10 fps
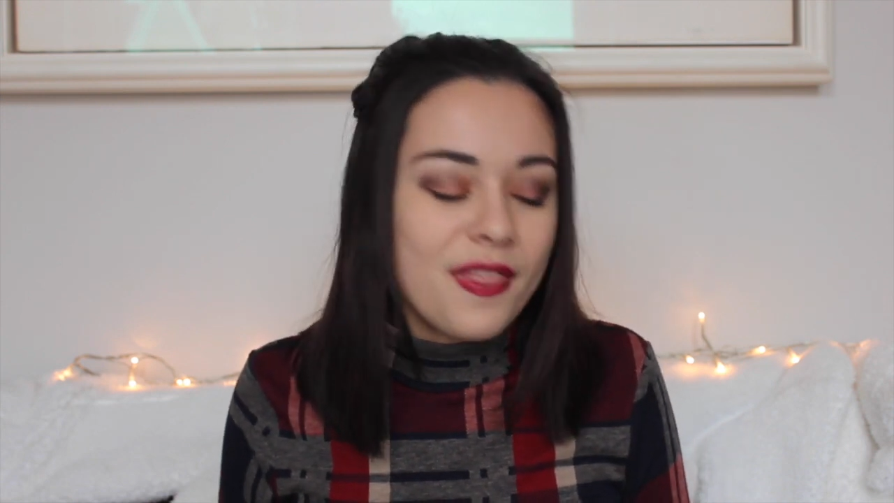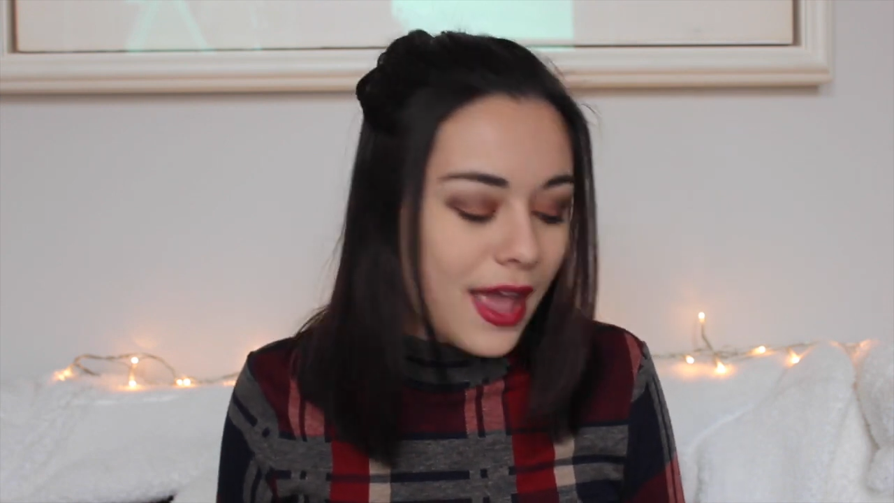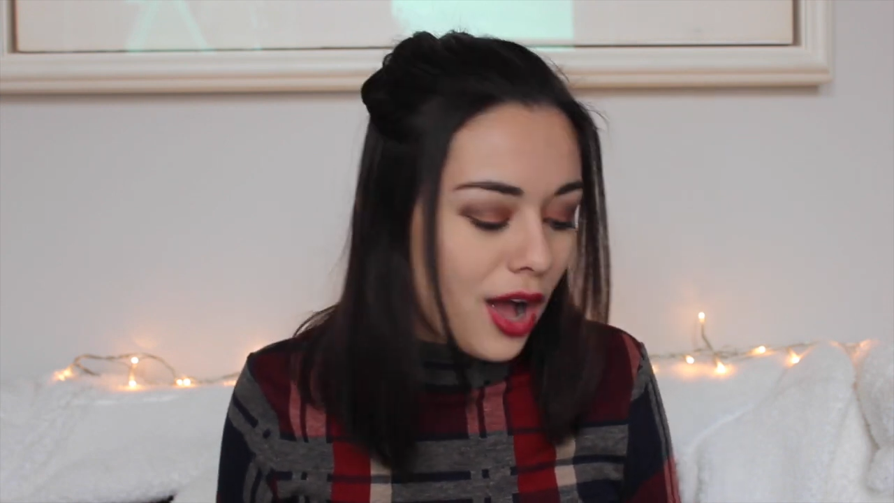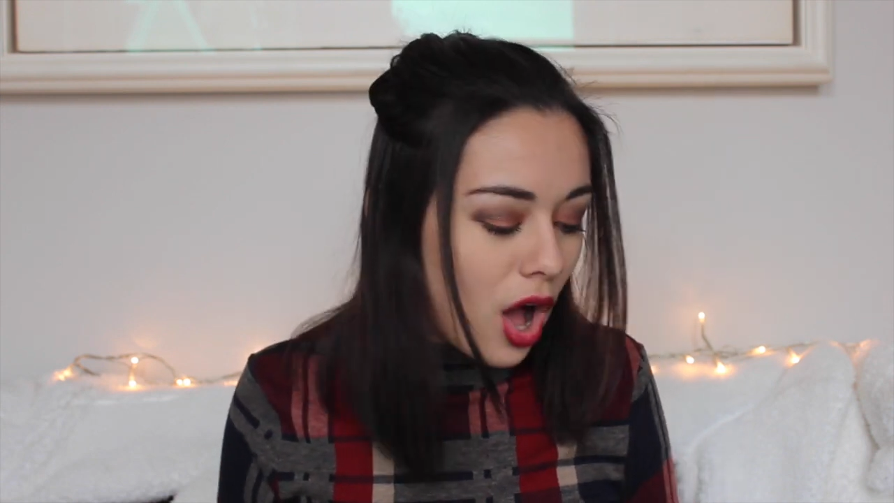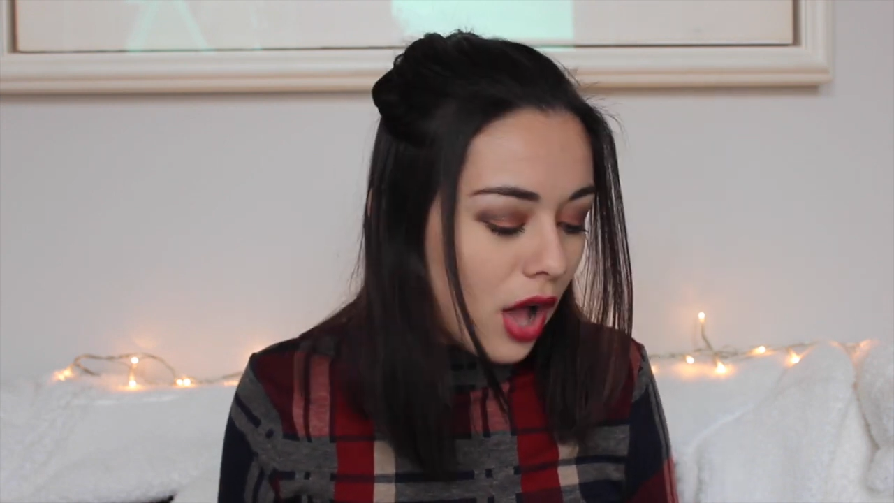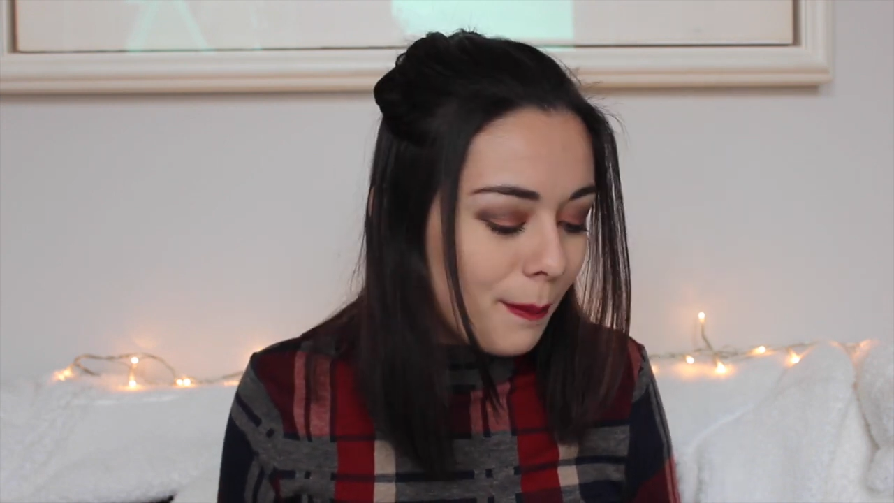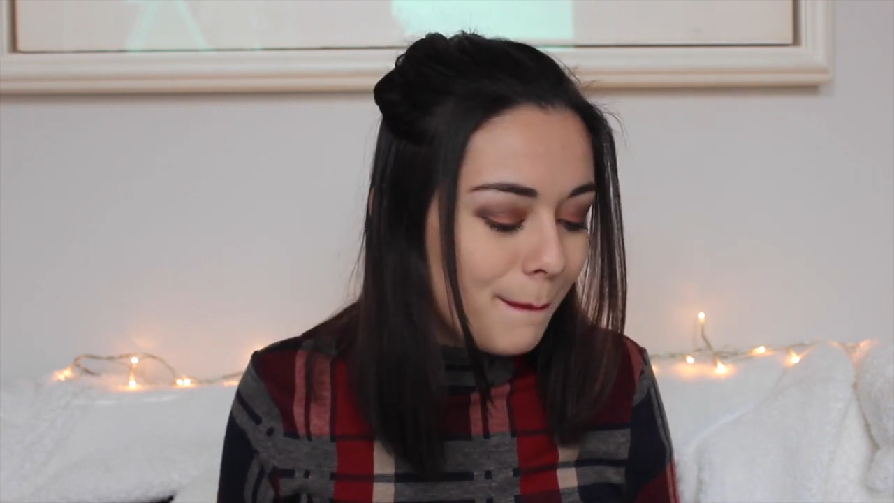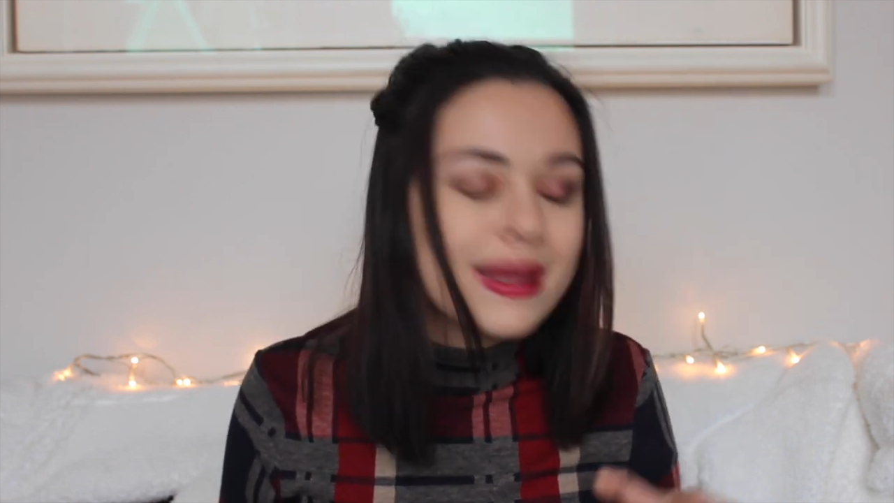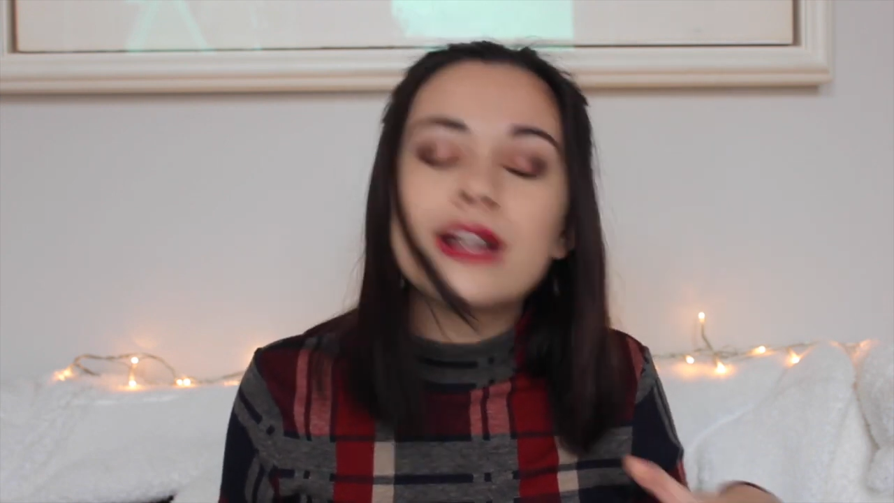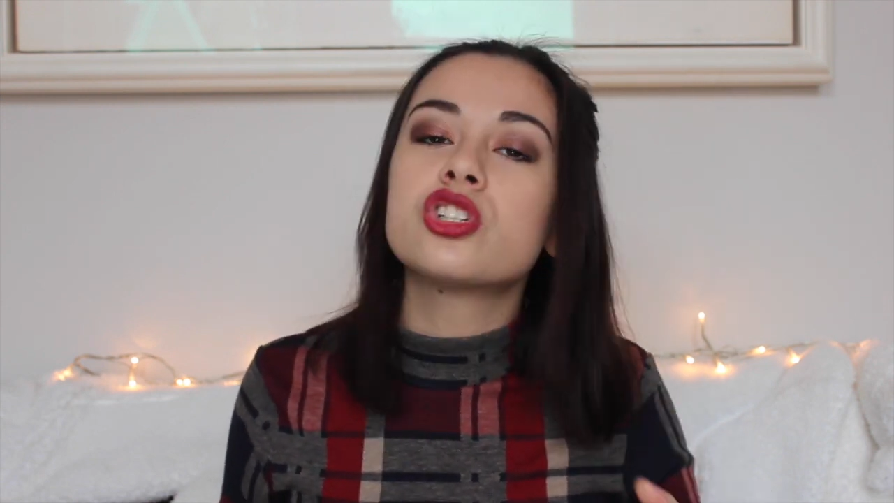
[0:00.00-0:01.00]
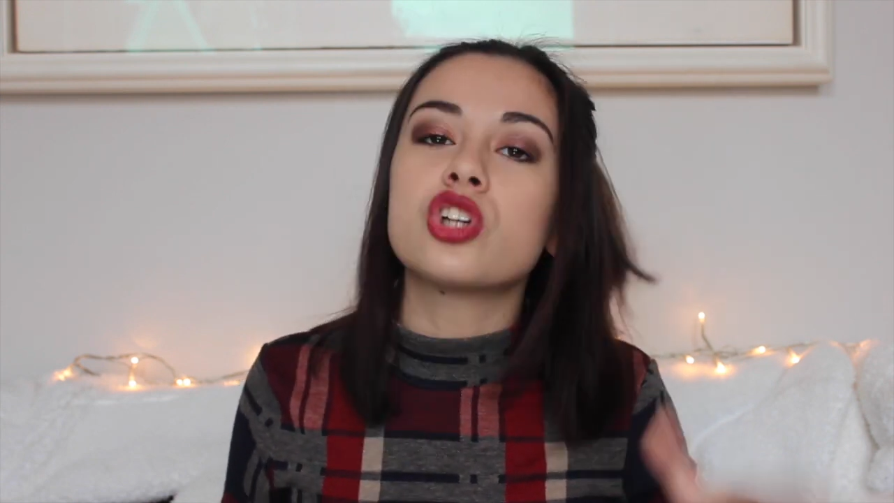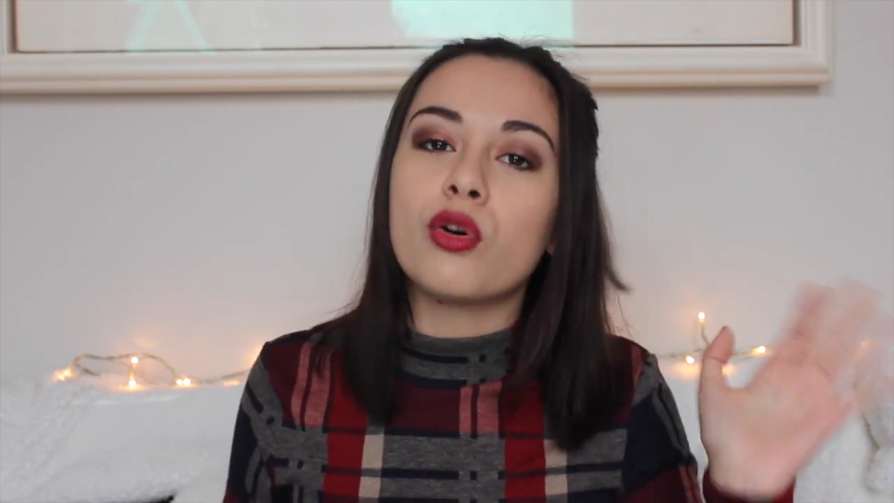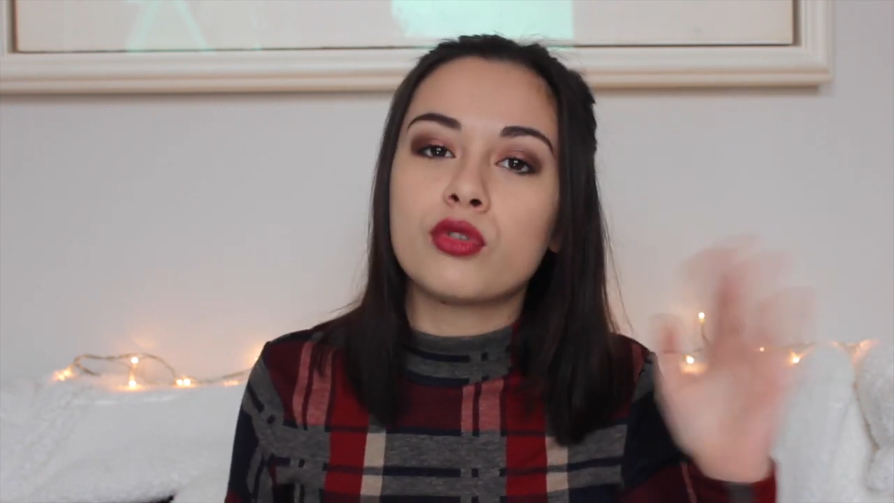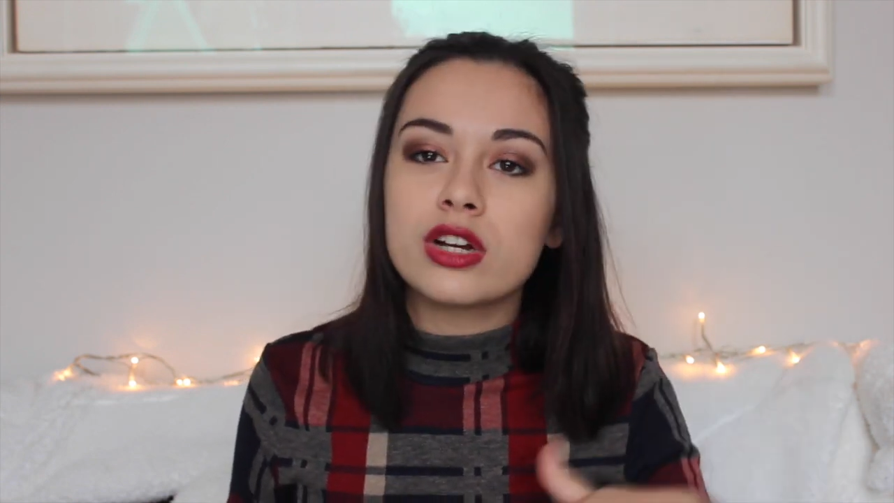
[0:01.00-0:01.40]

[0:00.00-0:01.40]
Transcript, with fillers: They are a mixture of